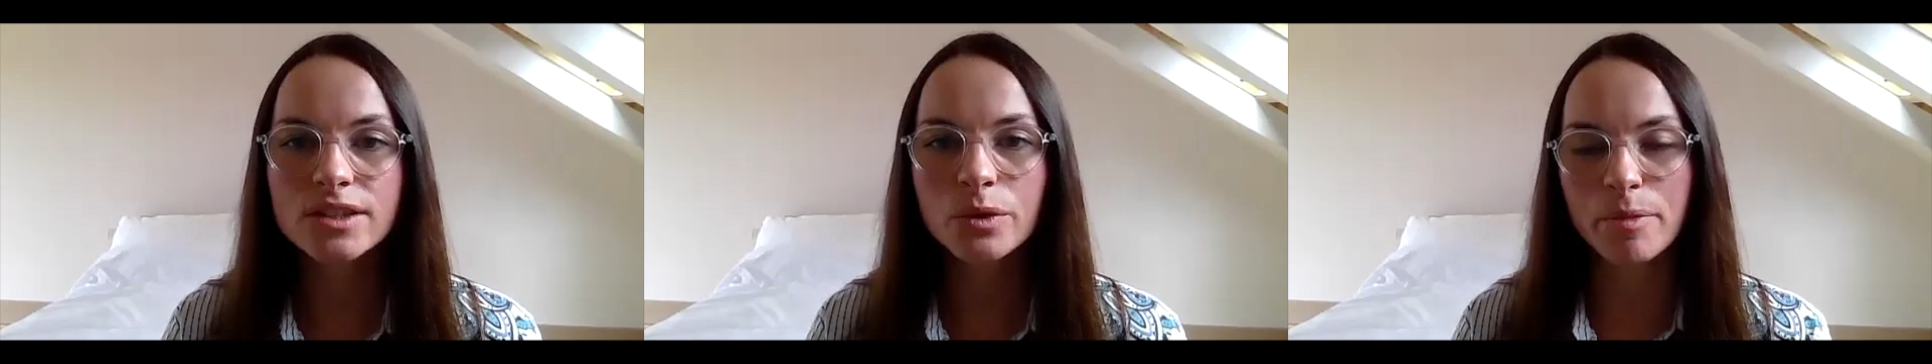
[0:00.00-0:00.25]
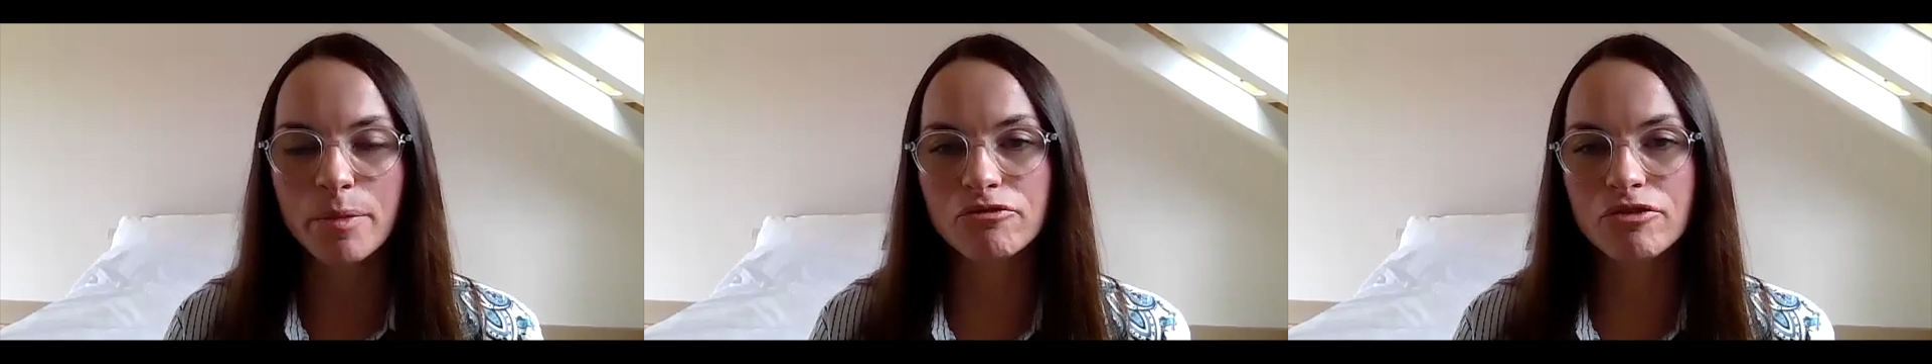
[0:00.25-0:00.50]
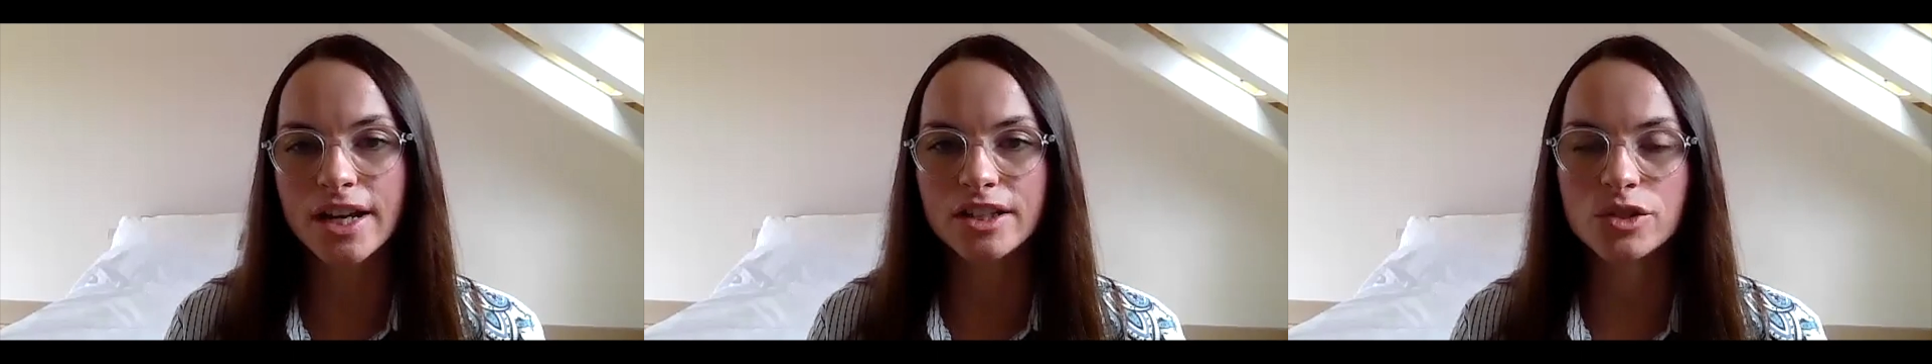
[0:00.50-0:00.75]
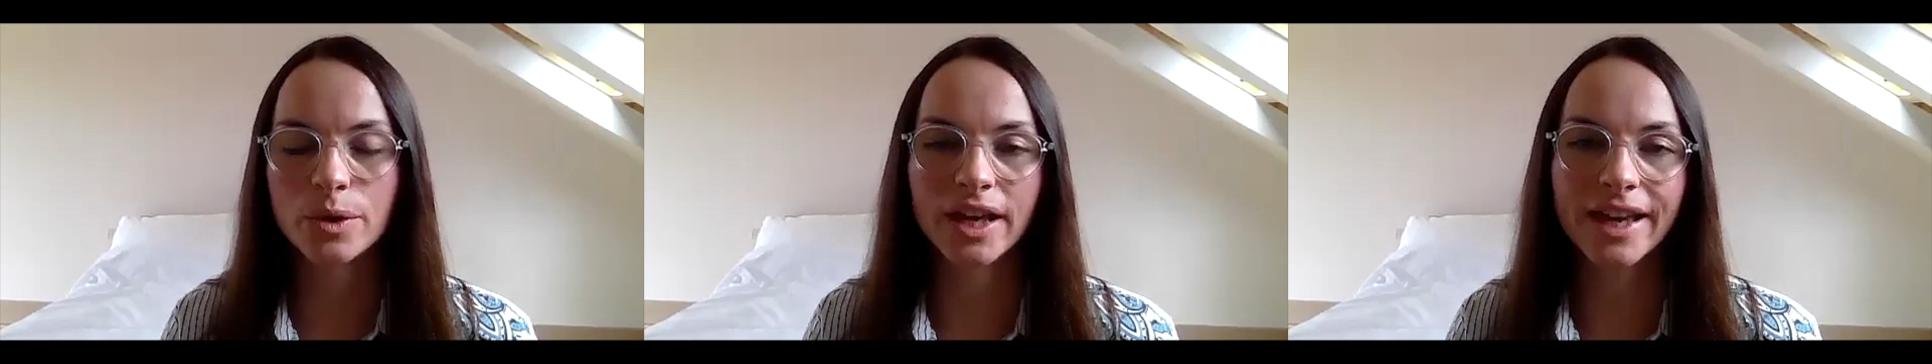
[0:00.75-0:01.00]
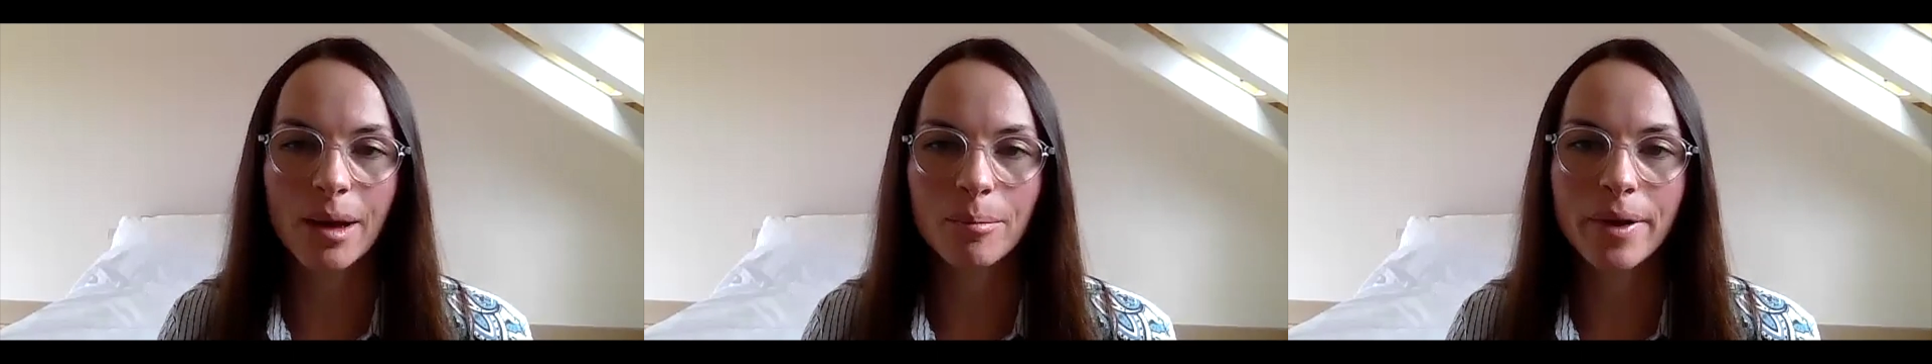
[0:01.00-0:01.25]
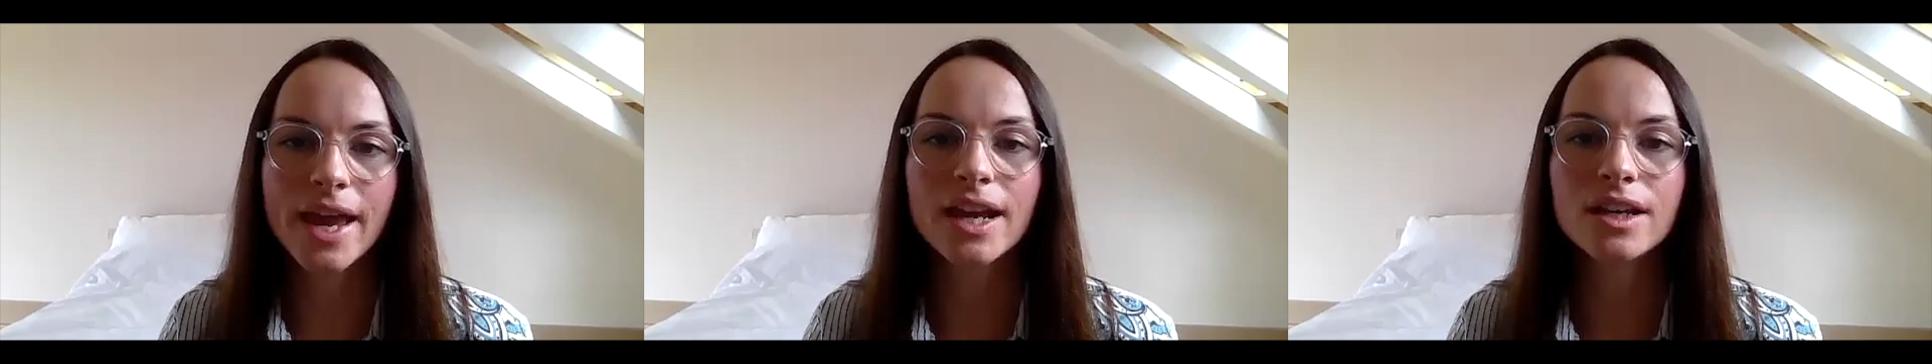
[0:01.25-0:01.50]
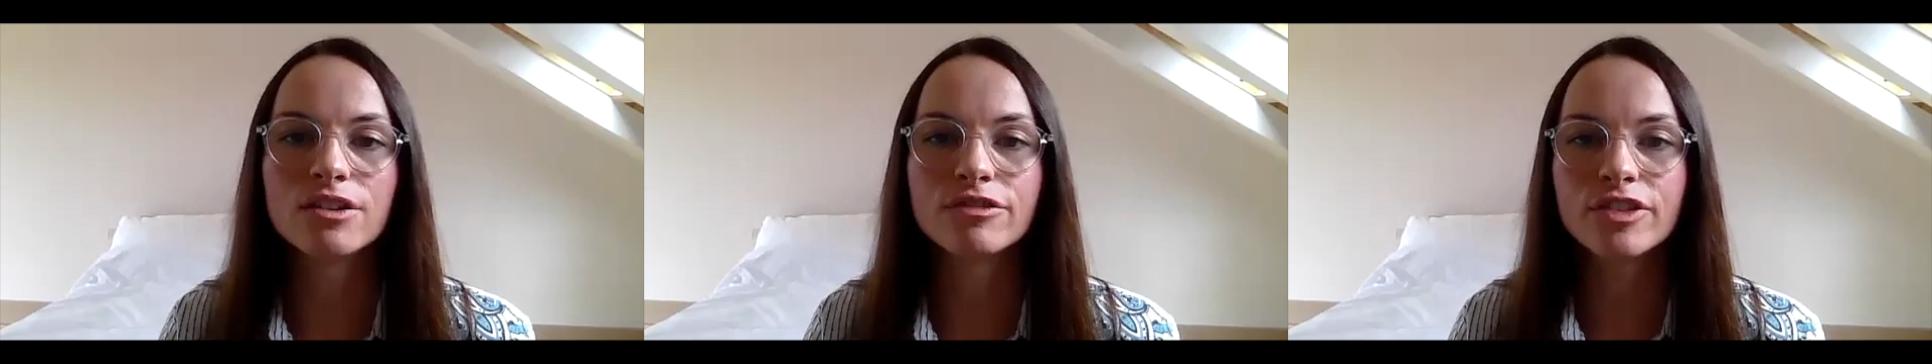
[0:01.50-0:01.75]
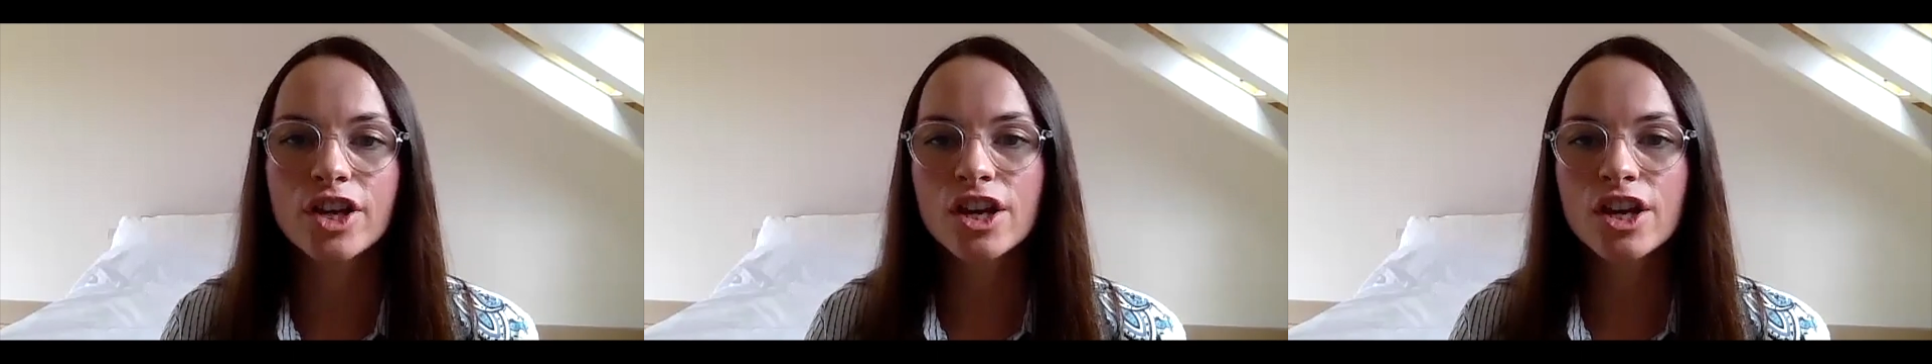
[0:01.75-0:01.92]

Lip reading: We've been really doing a campaign of